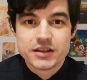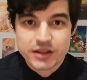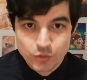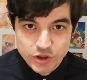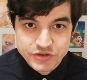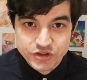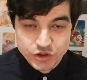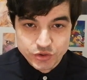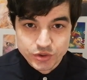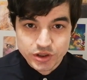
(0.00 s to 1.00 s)
There were
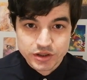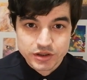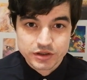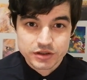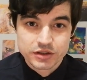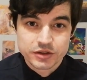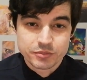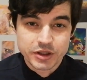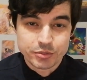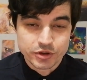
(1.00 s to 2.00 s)
2
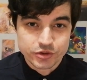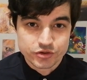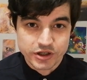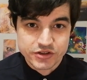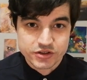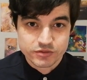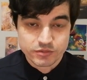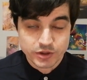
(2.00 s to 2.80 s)
people who tried to,